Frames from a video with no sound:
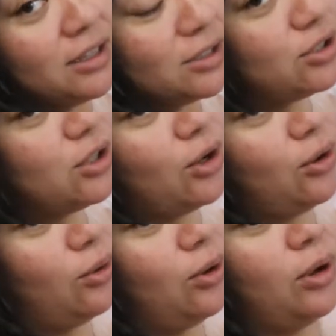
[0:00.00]

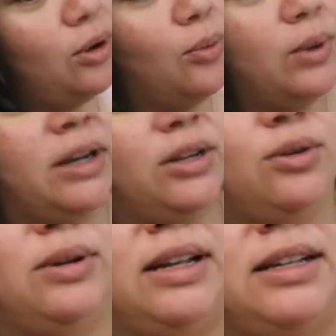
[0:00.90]
So what I
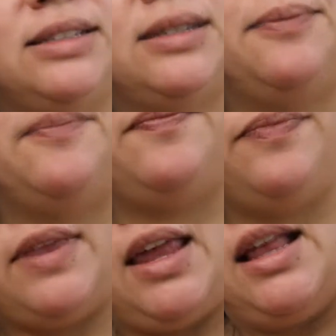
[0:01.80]
do is
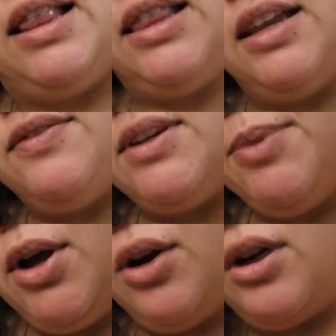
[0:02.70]
lift
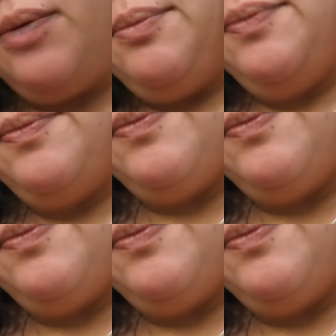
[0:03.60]
up the arm